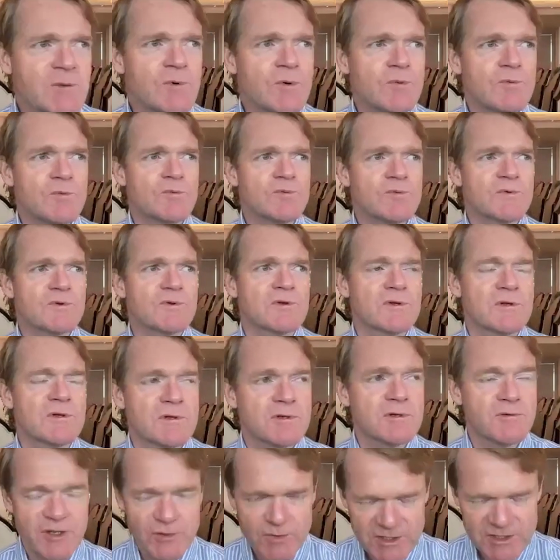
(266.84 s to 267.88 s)
well,
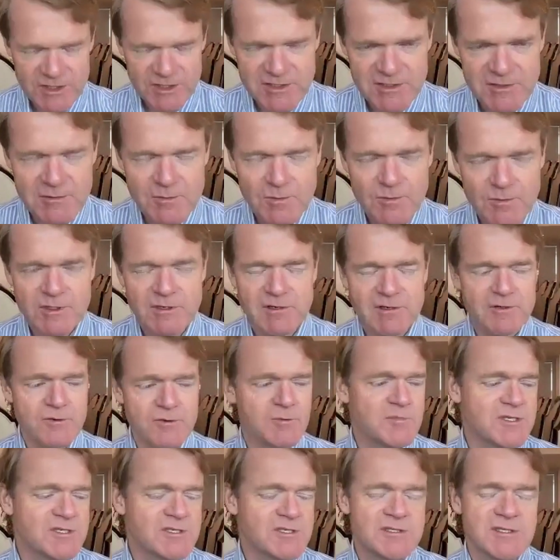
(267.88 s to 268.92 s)
great question. Where I
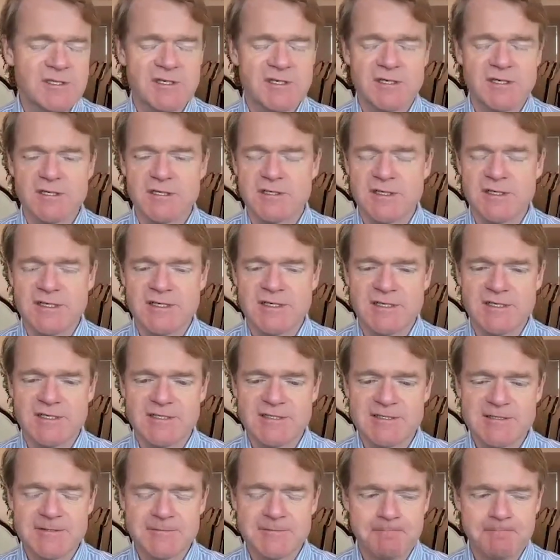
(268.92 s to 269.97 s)
normally start
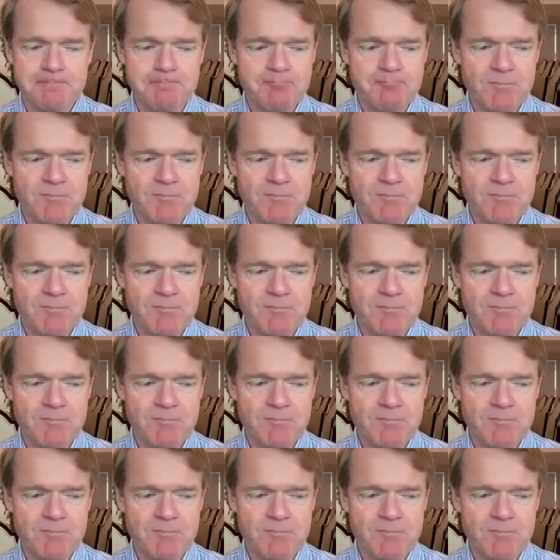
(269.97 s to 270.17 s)
is